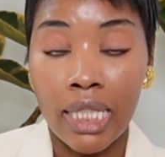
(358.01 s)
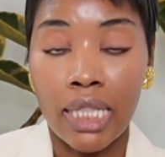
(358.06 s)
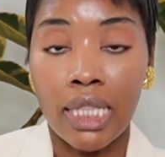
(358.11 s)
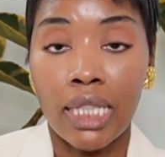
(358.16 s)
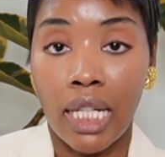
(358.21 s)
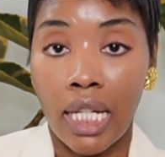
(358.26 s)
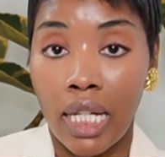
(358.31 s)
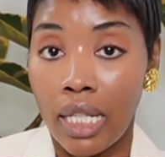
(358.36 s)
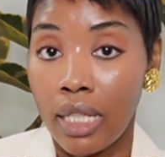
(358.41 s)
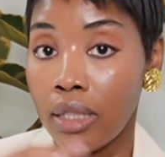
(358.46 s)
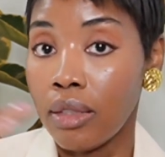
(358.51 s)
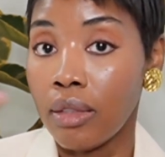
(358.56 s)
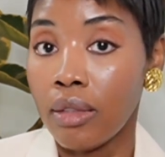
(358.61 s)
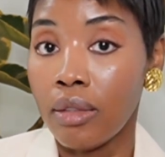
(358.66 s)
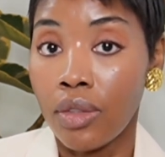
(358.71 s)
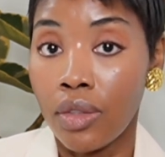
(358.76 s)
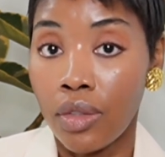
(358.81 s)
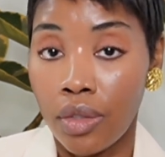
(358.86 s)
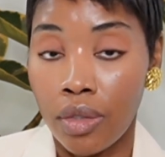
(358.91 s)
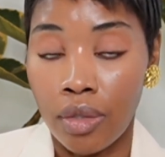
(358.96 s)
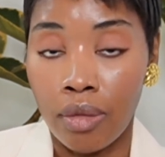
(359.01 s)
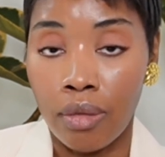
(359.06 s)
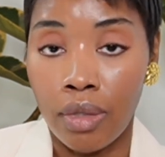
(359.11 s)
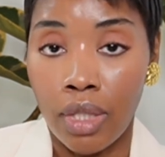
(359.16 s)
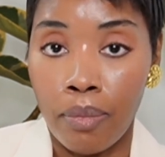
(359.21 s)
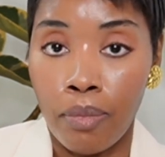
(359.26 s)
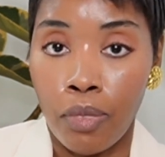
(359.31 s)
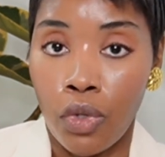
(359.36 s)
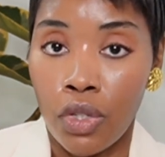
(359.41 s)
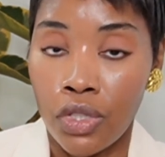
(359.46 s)
then you
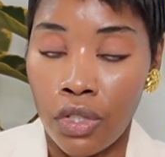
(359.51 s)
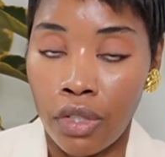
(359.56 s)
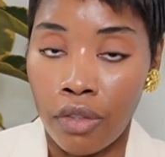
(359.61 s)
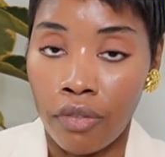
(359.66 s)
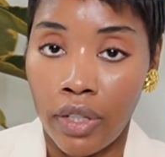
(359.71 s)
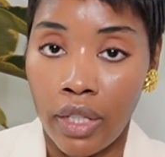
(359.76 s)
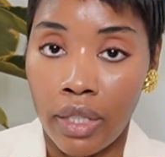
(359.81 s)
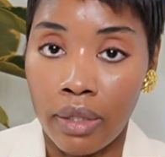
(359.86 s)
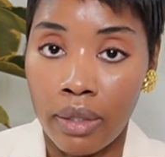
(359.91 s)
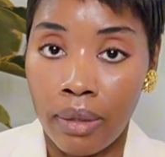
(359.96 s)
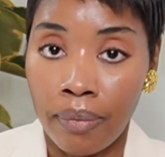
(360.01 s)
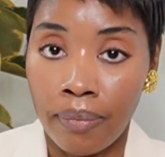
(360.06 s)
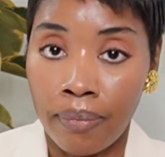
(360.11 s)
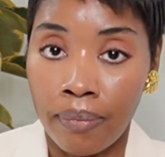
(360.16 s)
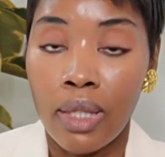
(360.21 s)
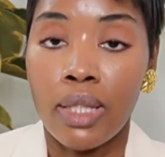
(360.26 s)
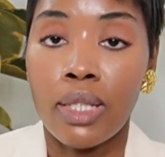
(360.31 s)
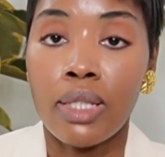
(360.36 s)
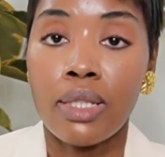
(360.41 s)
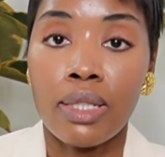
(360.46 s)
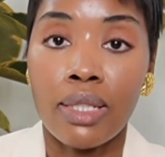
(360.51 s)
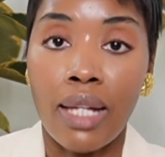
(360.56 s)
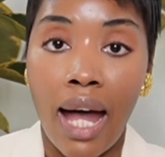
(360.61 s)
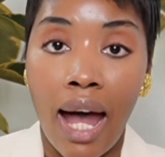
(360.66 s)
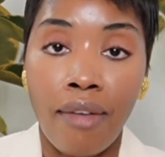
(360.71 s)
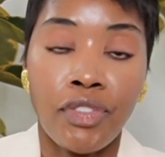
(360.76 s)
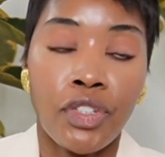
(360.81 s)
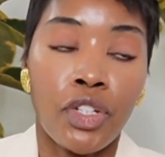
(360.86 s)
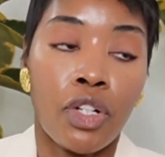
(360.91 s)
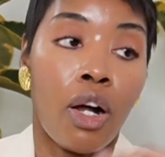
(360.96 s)
get board certified. This is
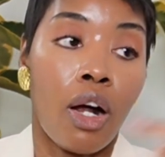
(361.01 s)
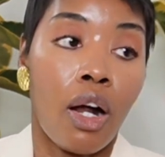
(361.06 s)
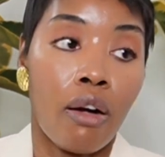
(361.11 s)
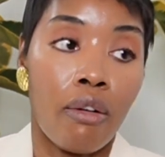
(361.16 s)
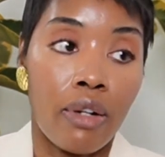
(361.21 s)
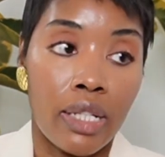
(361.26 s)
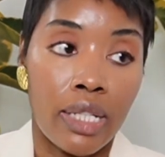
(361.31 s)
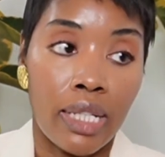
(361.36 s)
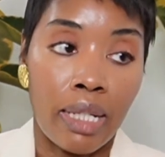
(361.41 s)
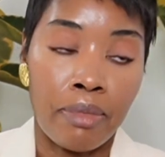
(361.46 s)
after already